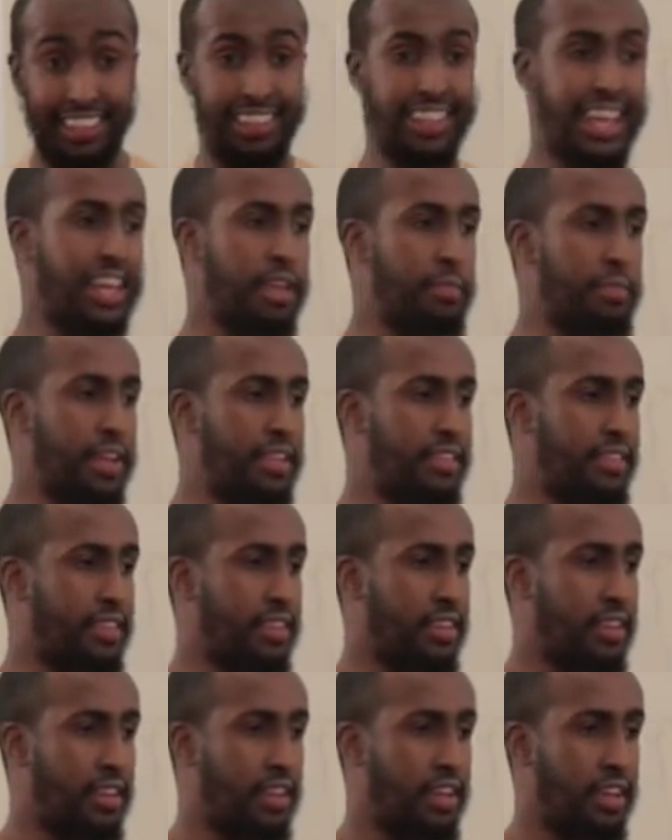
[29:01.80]
this is taking place.
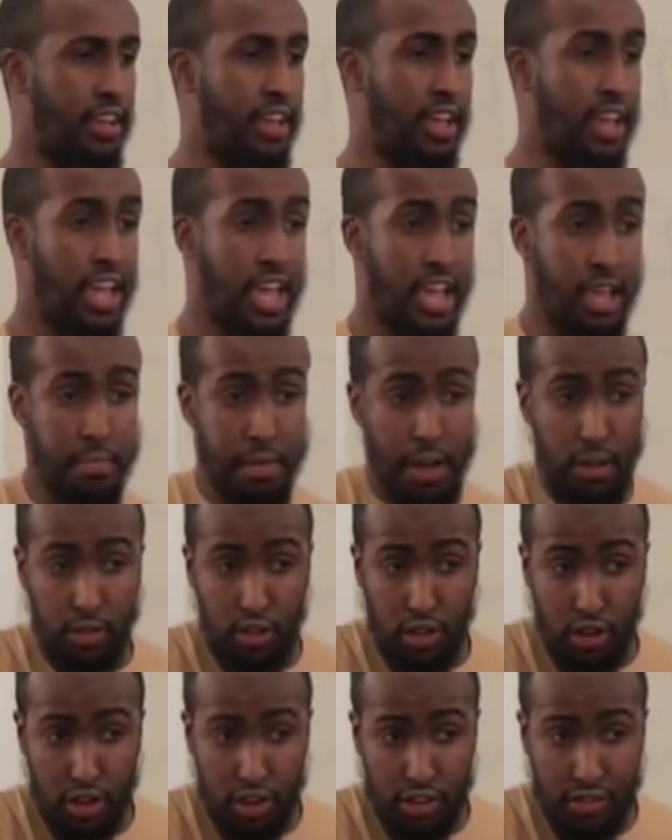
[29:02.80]
He
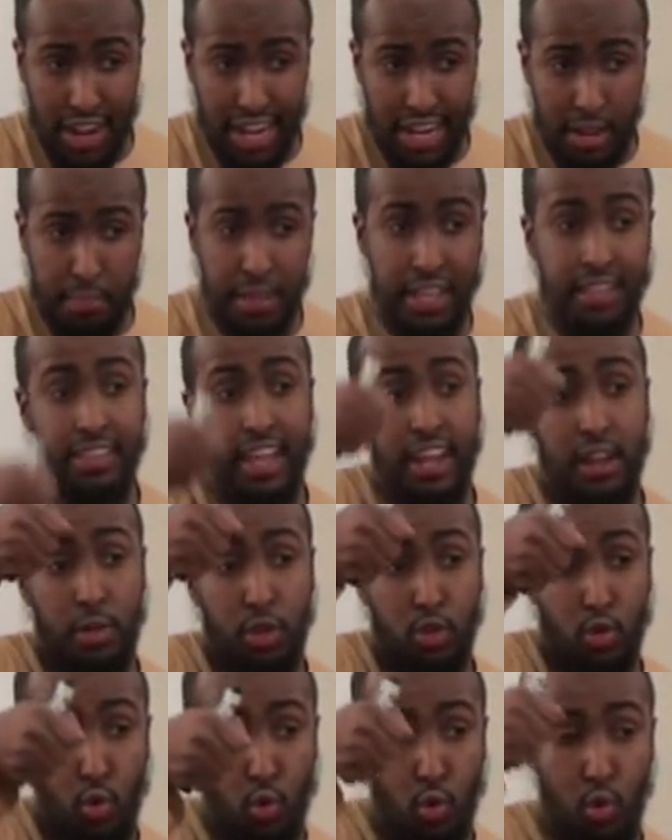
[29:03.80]
mounted on his riding beast and he
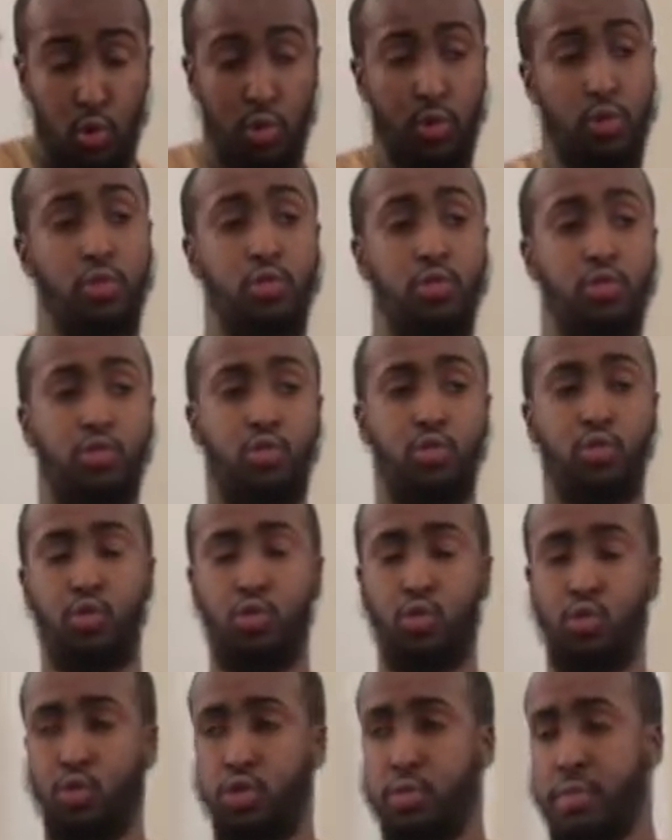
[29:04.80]
went to
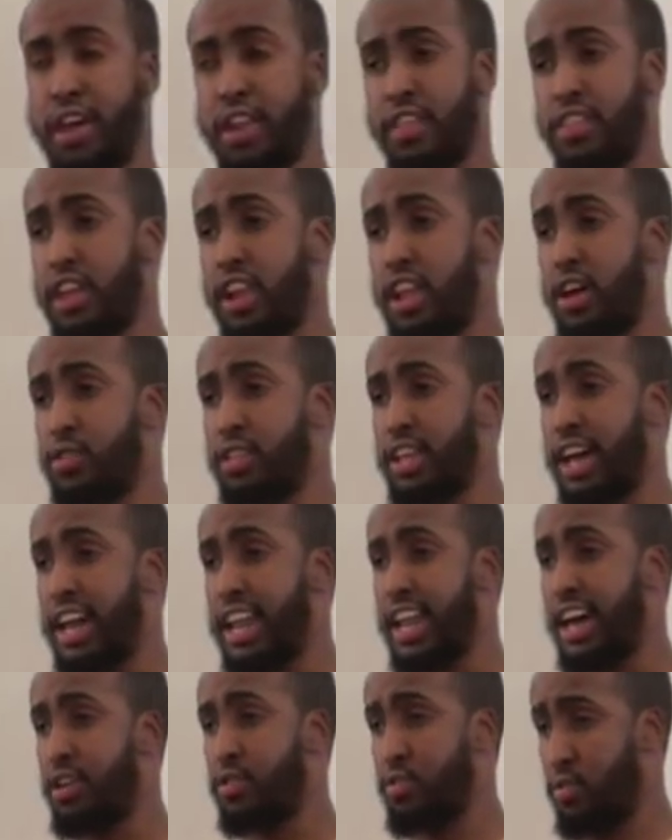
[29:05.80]
Uthman radiallahu
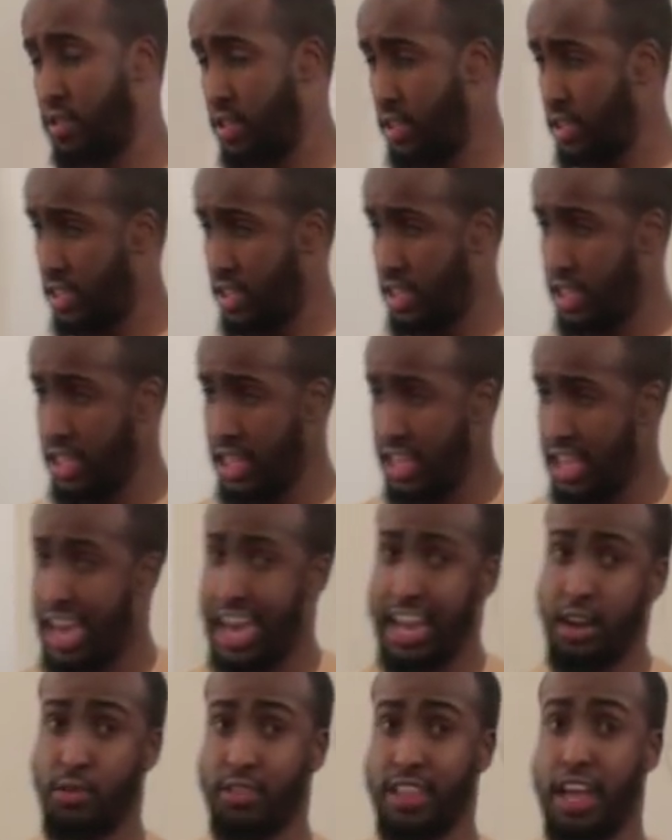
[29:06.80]
ta'ala anhu.
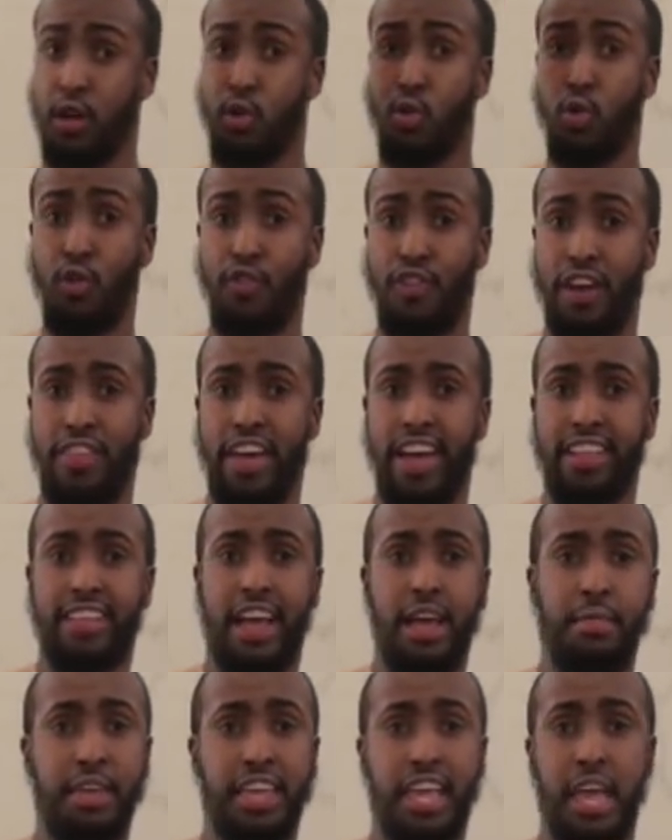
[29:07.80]
Ali was at Kufa at that
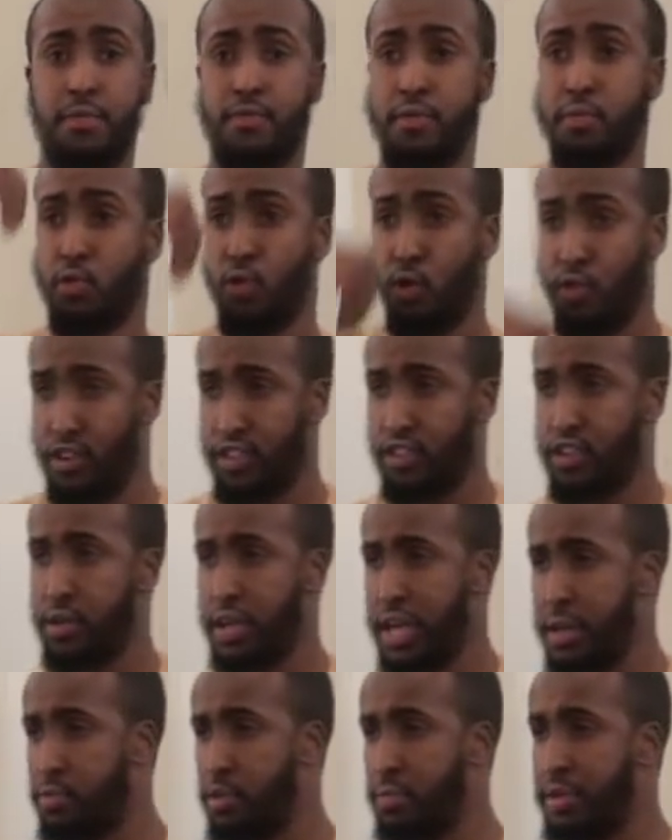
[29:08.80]
time. He came from Kufa,
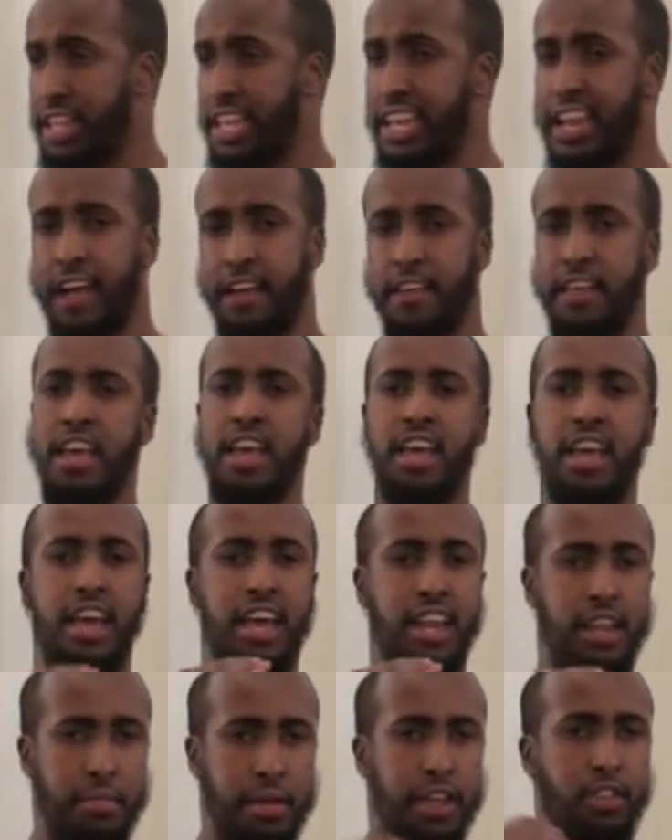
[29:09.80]
came to Medina,
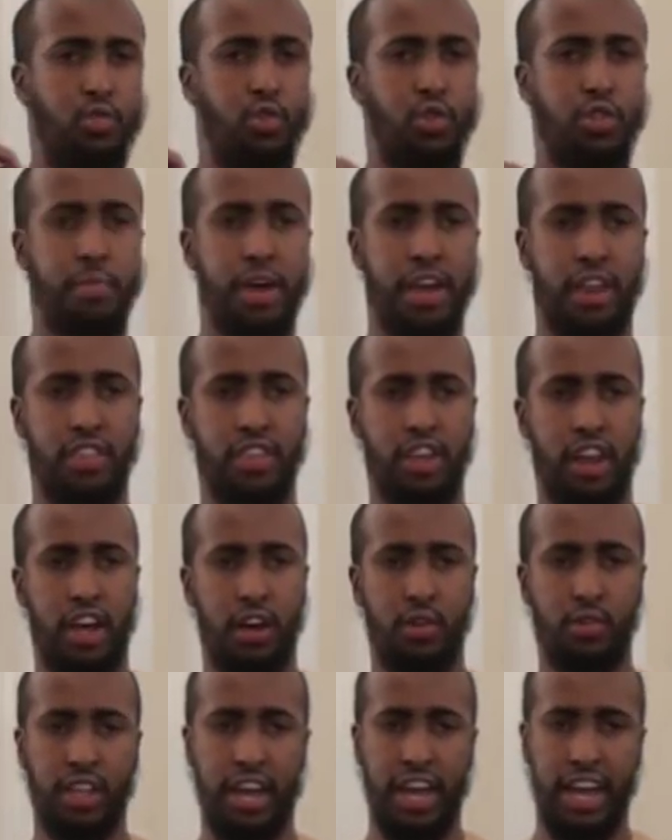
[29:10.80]
and he met Uthman
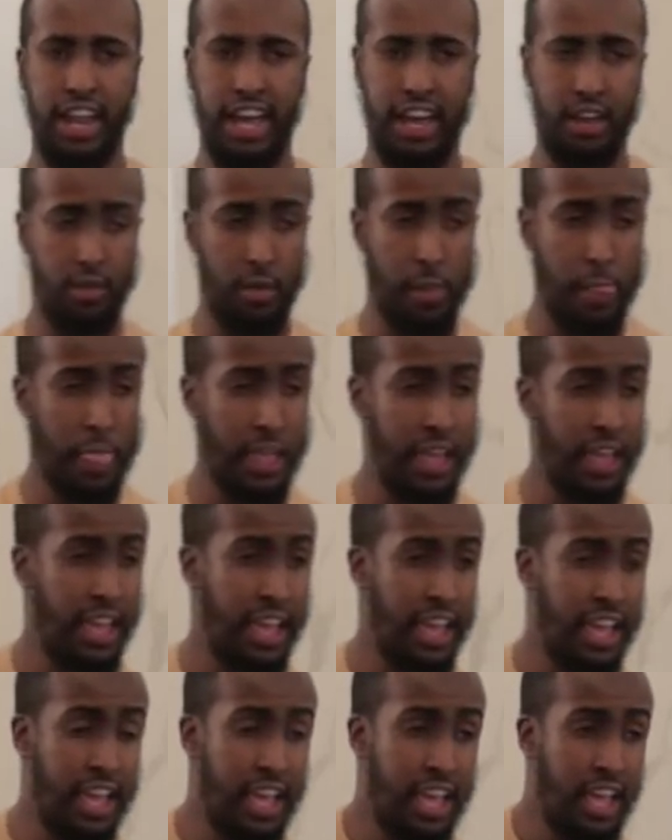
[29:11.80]
radiallahu ta'ala anhu.
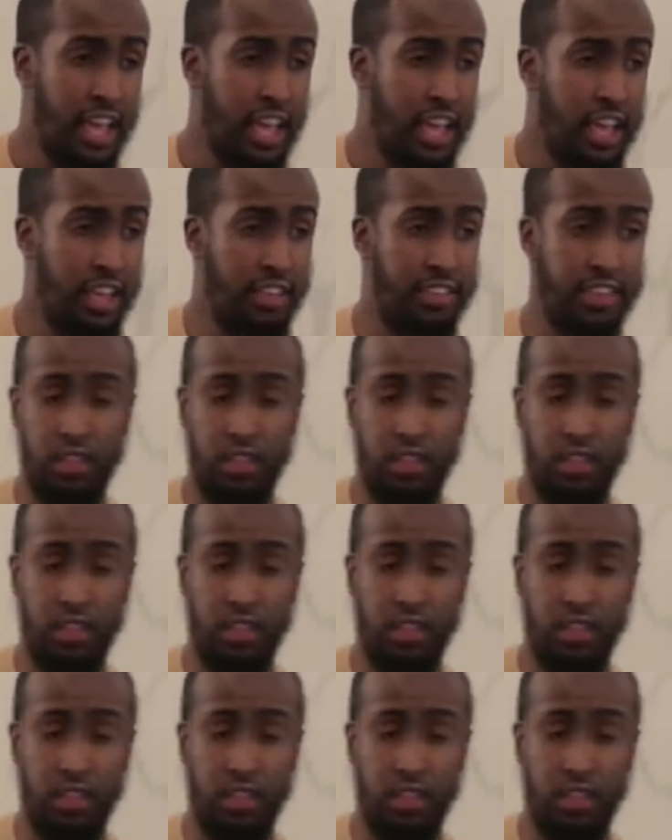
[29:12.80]
He